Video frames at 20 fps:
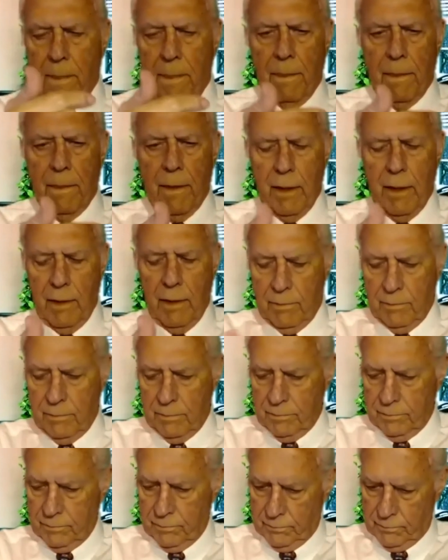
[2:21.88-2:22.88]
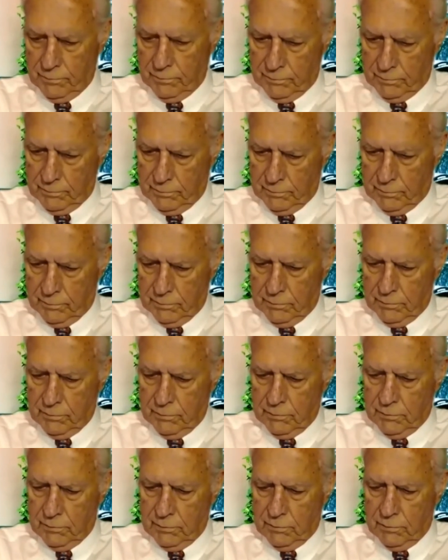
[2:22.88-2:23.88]

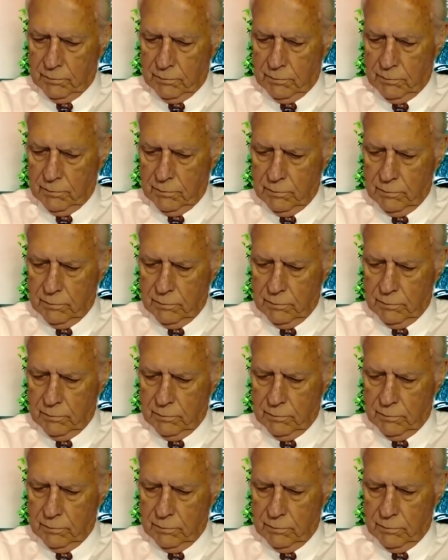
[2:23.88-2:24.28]
(no one is talking)